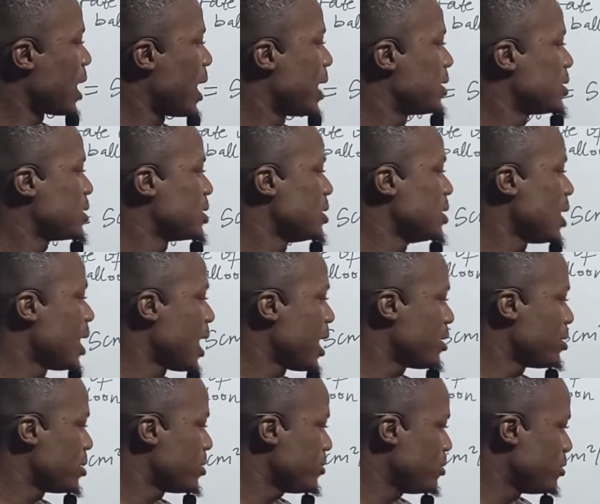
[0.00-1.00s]
times
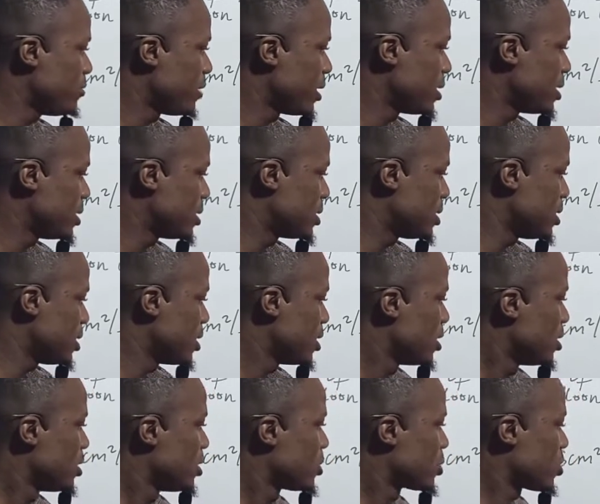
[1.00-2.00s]
dr over dt,
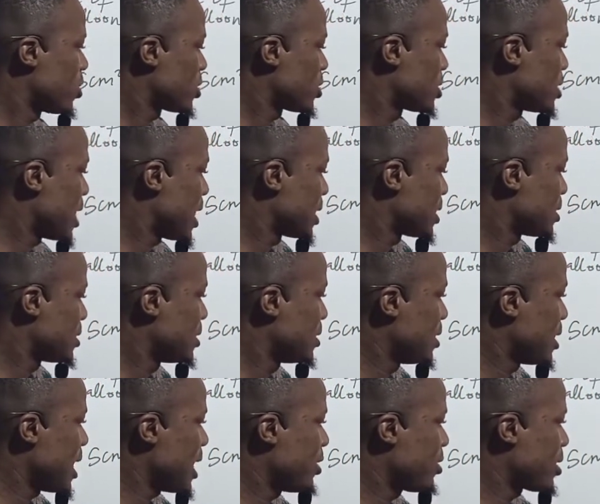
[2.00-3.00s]
such that
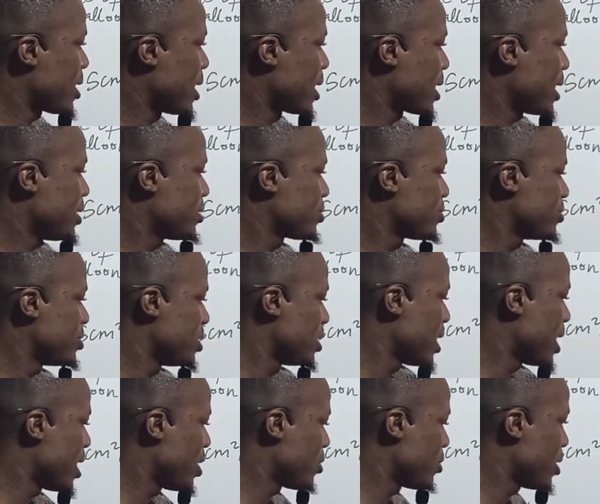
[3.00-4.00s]
dr can cancel
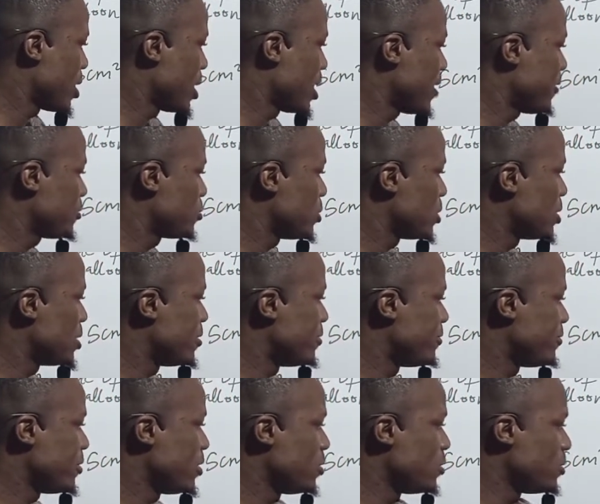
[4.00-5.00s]
dr. We are left with
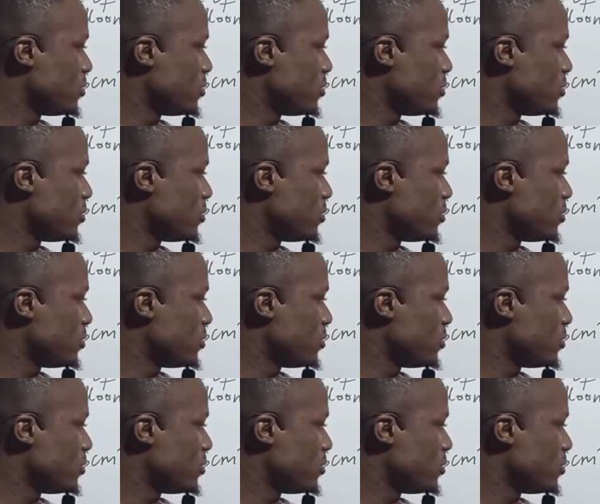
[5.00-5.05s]
dV